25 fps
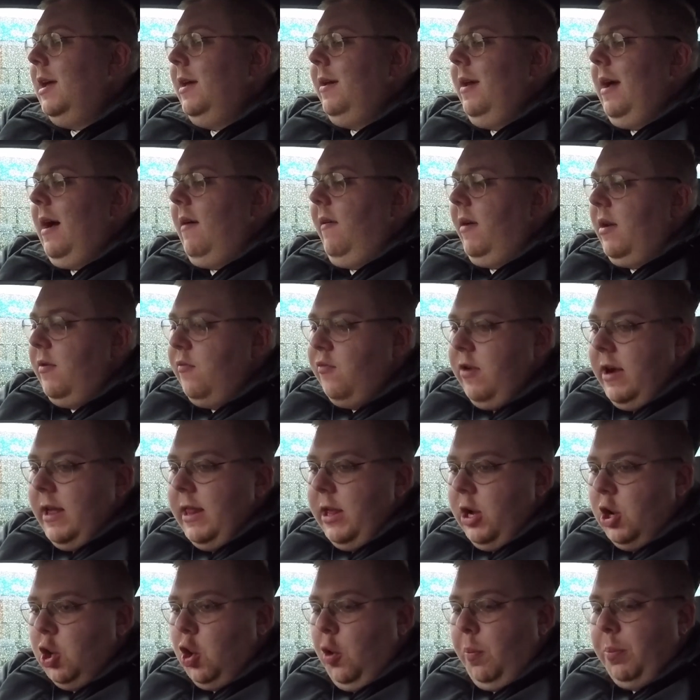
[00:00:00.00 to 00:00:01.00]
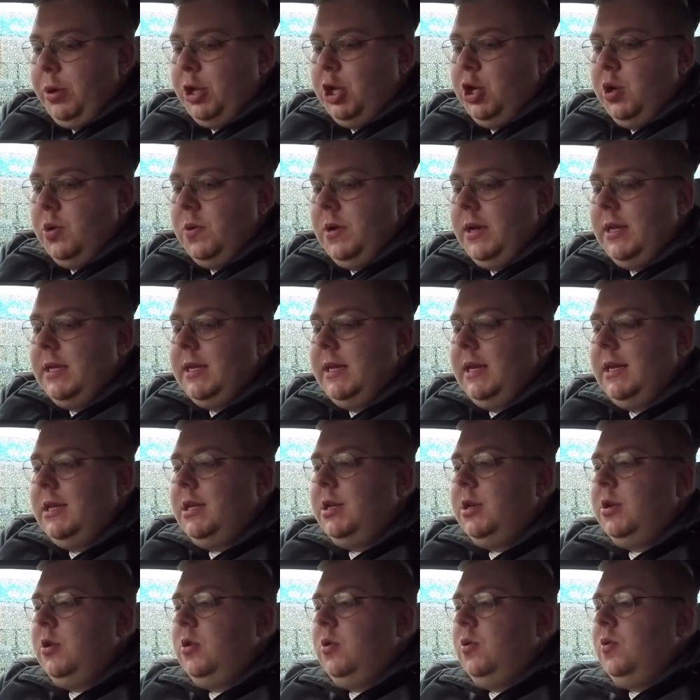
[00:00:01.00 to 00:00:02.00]
I've had a really good opportunity
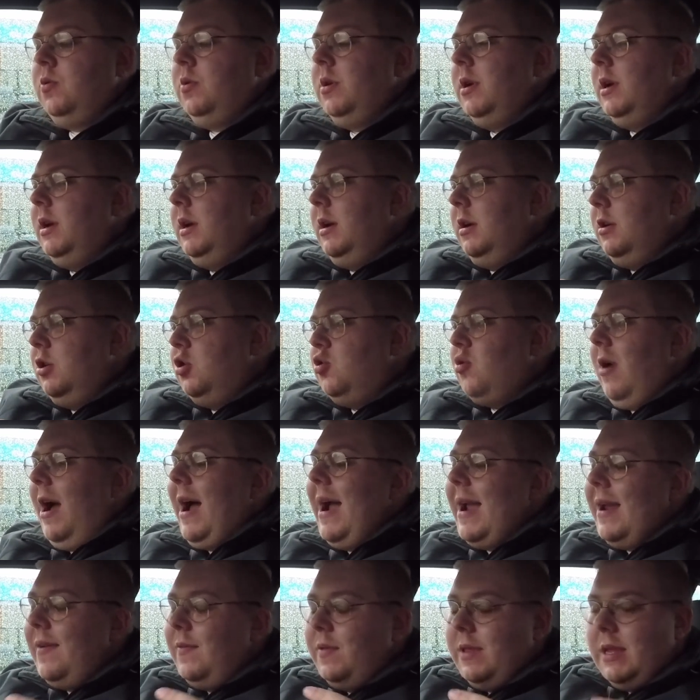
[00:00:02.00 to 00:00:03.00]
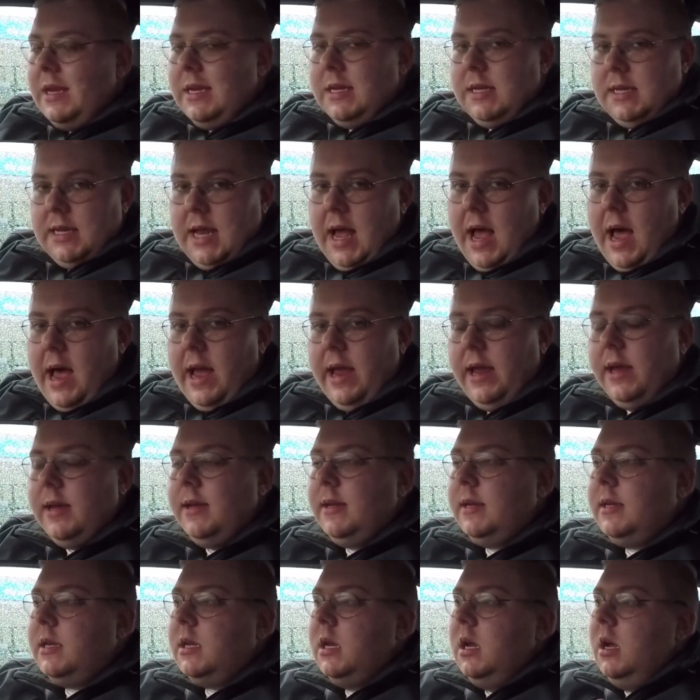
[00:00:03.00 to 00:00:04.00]
to drive these
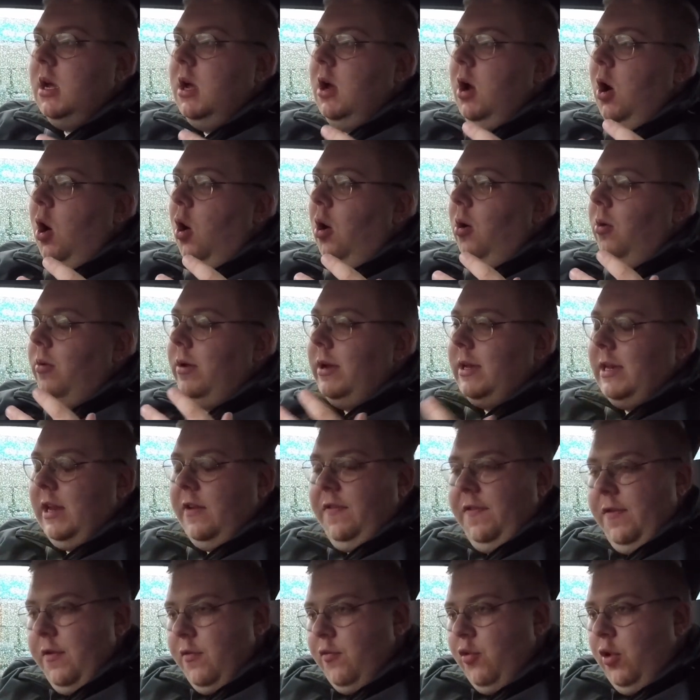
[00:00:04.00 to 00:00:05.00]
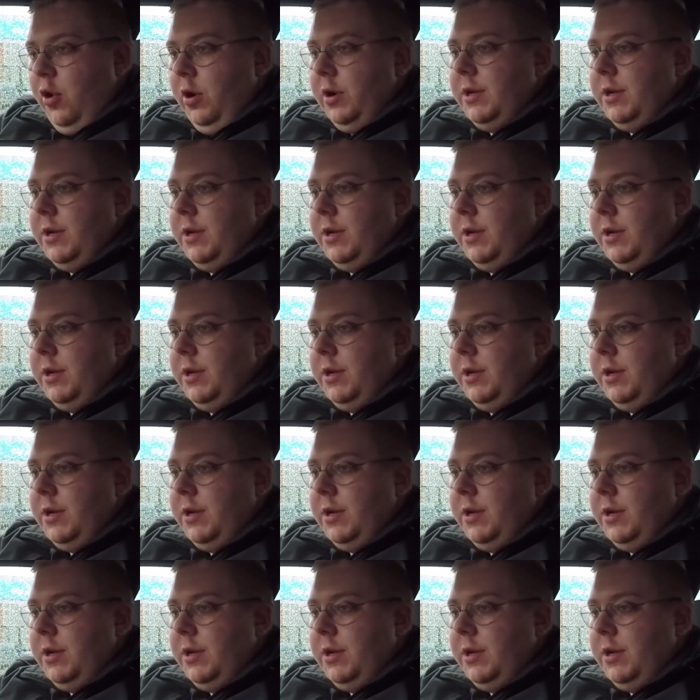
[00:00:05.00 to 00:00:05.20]
tyres on different road